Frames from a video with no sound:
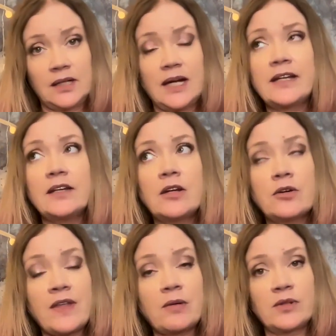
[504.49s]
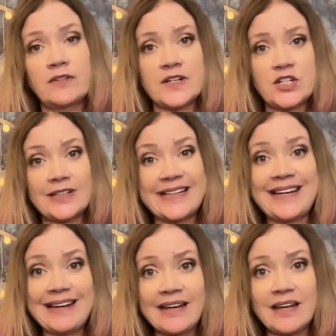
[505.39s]
I know they will eventually
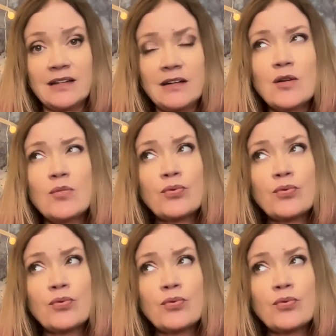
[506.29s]
kick in,